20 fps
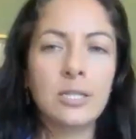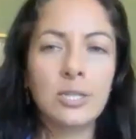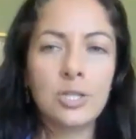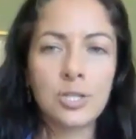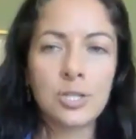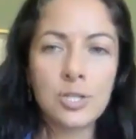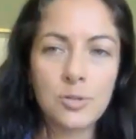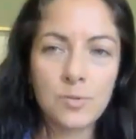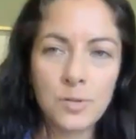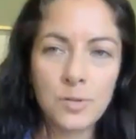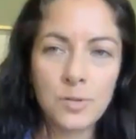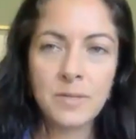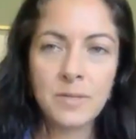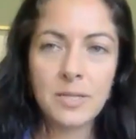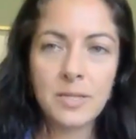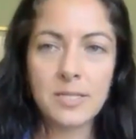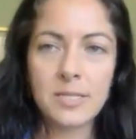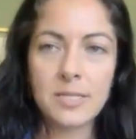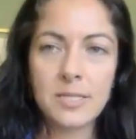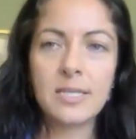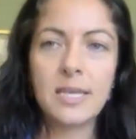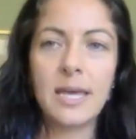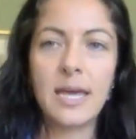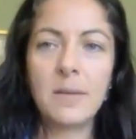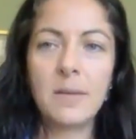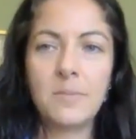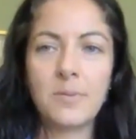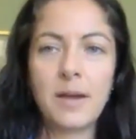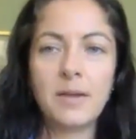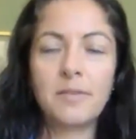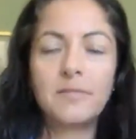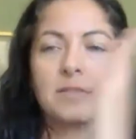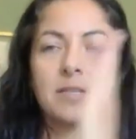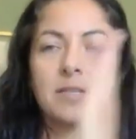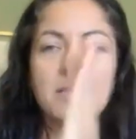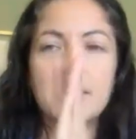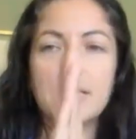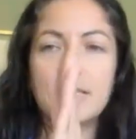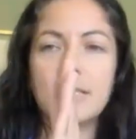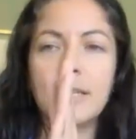And try to eat just 3 meals a
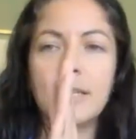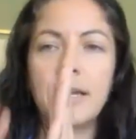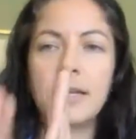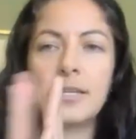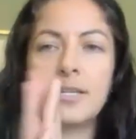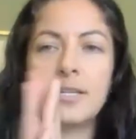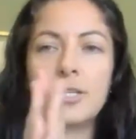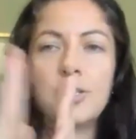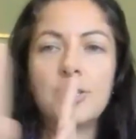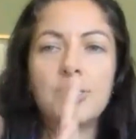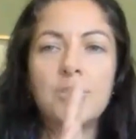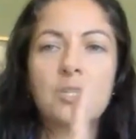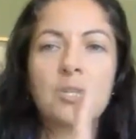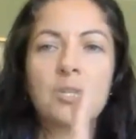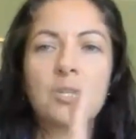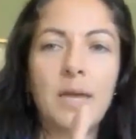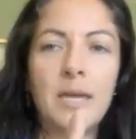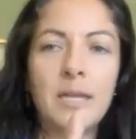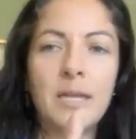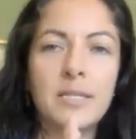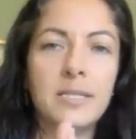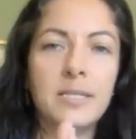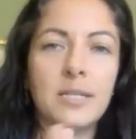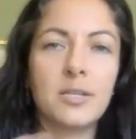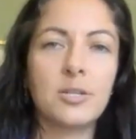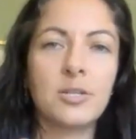day, breakfast, lunch,